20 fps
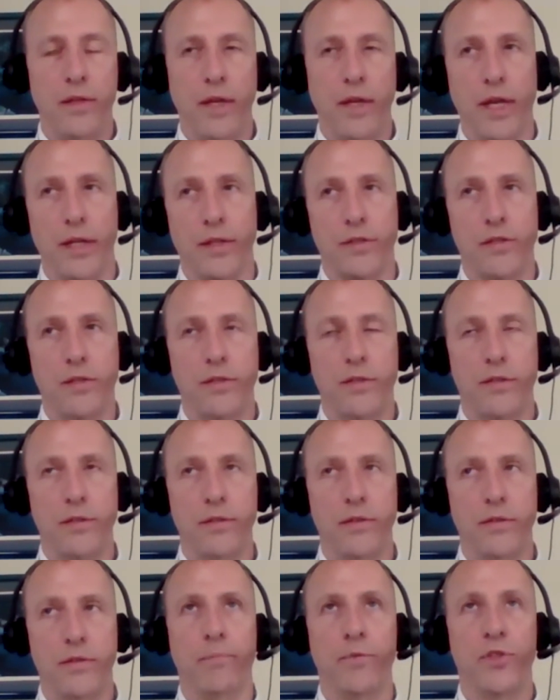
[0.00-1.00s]

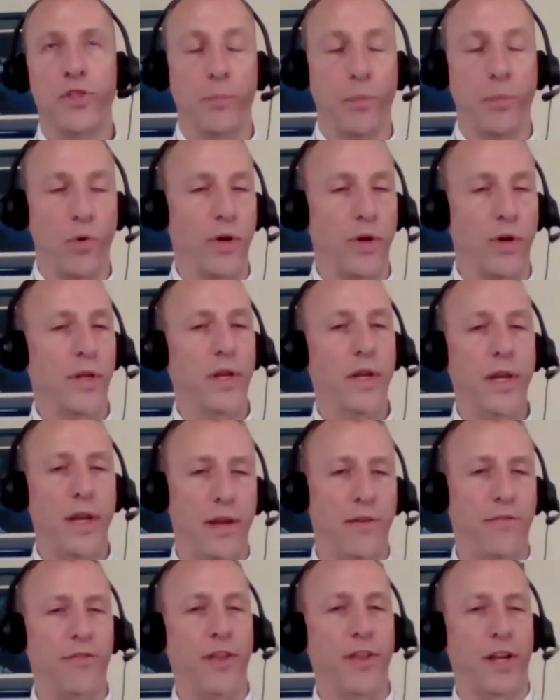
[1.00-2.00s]
It's supported
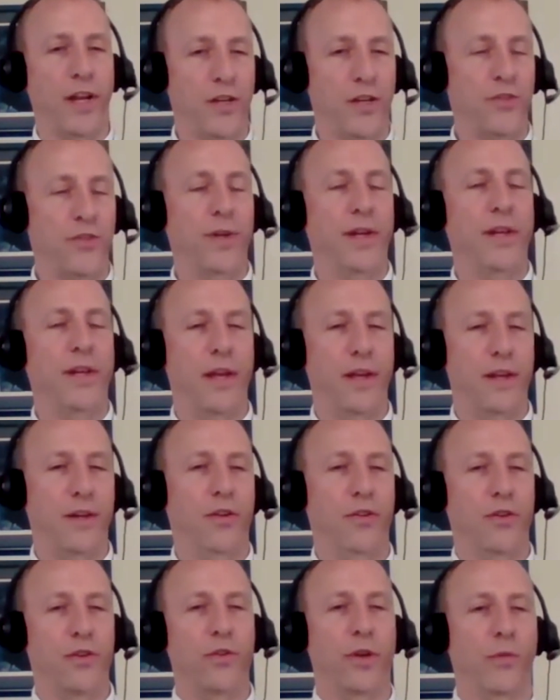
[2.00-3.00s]
if the country that
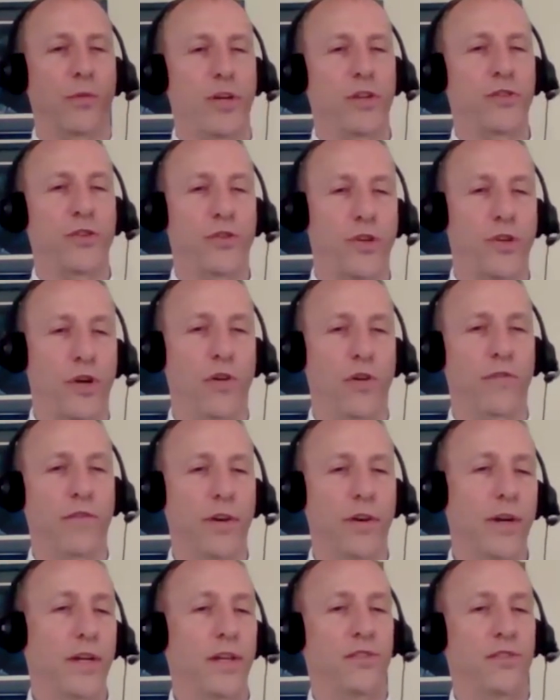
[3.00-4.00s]
you're doing research
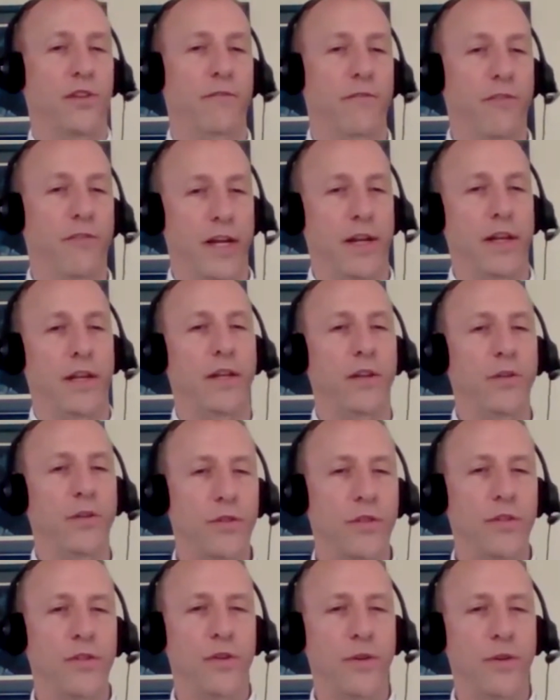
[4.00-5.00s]
over is inviting you
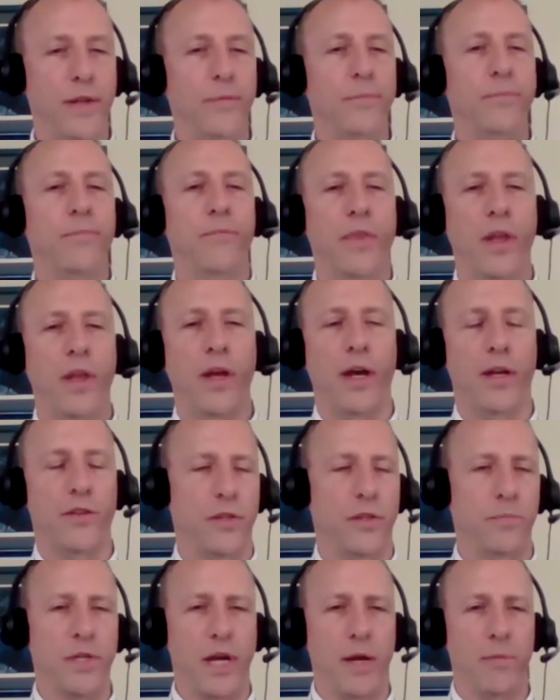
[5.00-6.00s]
to do it. Uh,
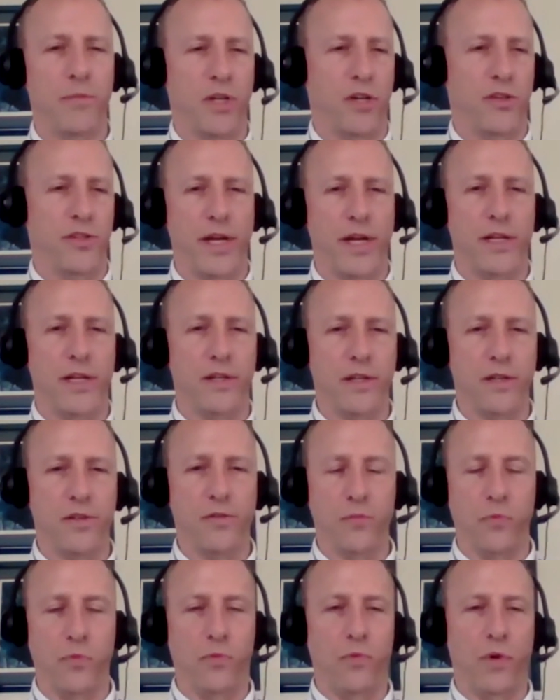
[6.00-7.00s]
sometimes our
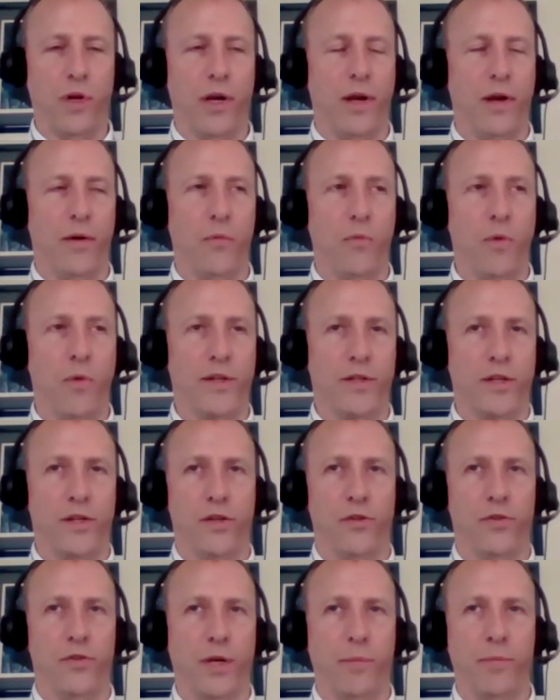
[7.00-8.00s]
scientists uh, want to
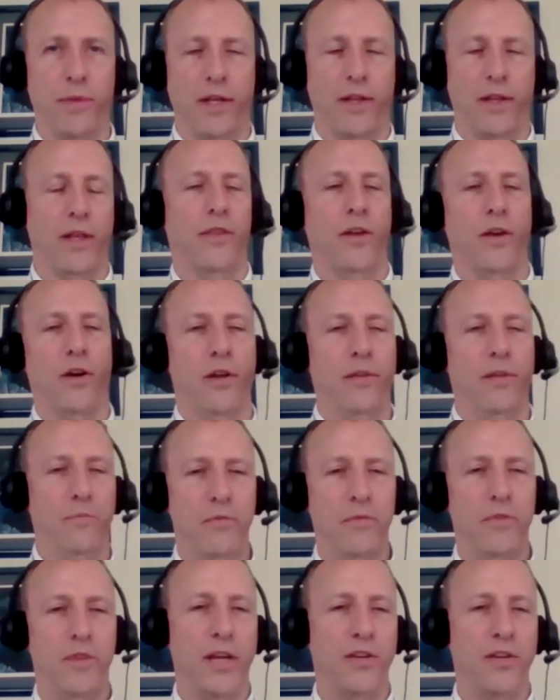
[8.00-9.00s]
do something that the
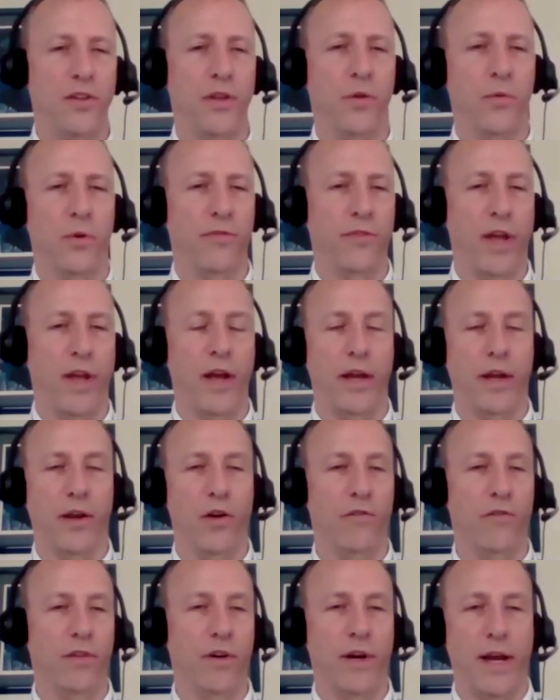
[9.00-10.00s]
nation that we're flying
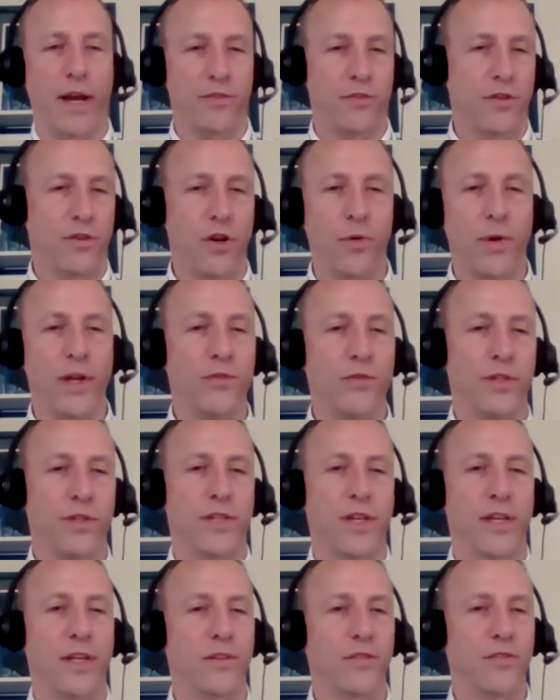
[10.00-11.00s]
over has no
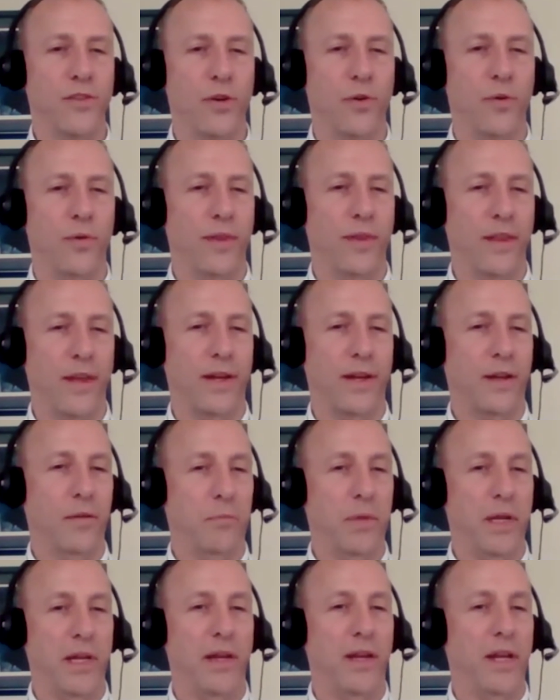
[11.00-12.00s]
interest in. So that
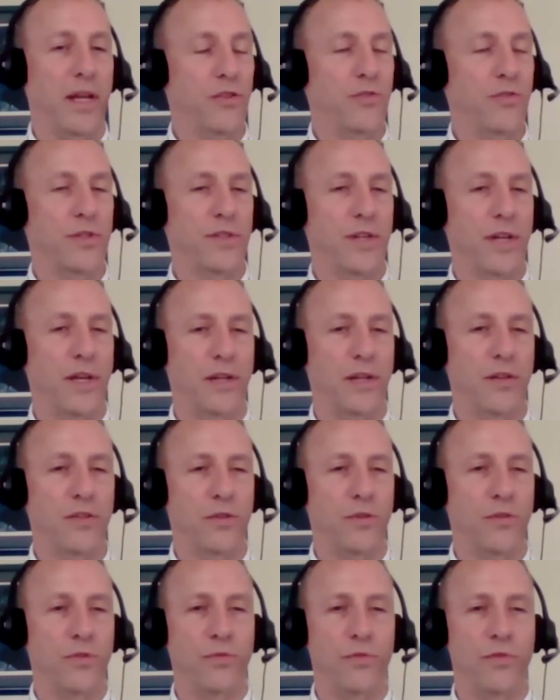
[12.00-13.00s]
can be interesting
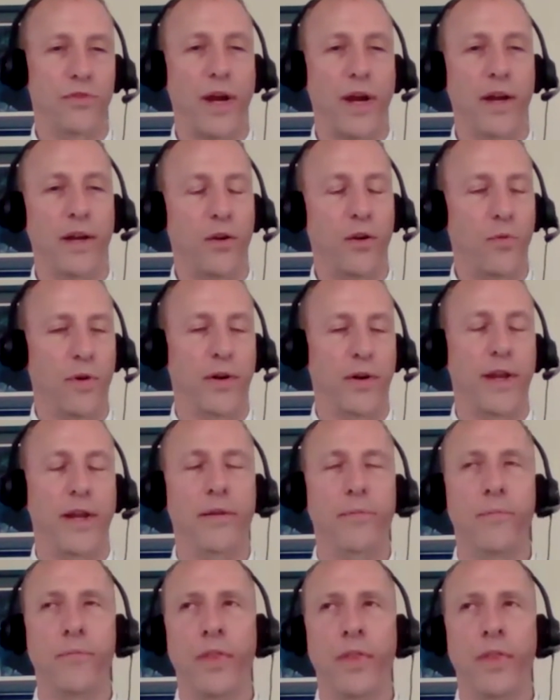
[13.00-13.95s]
to try and coordinate.